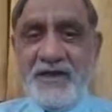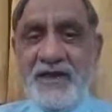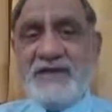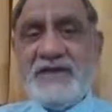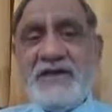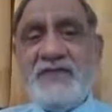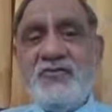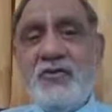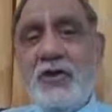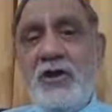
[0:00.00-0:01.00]
It
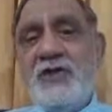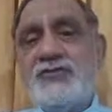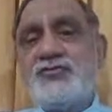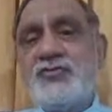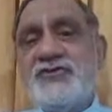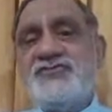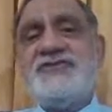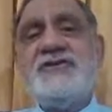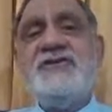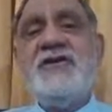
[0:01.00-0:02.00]
involves
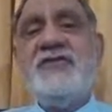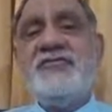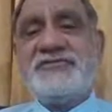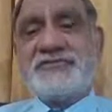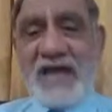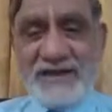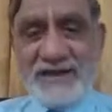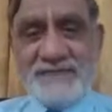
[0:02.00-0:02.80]
question of style,